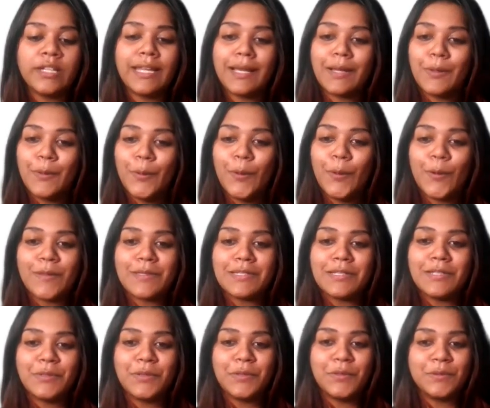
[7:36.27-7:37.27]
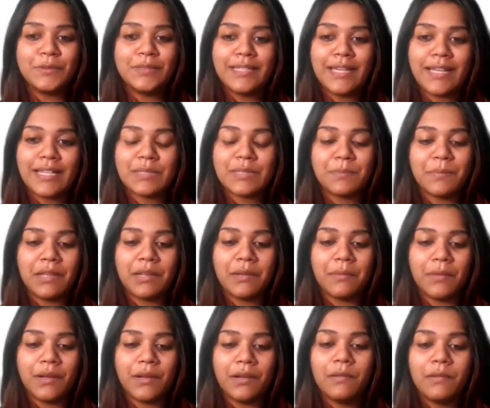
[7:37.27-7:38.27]
technology to do the
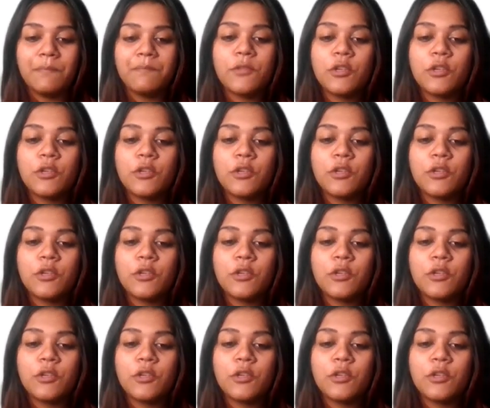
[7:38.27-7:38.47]
experiment.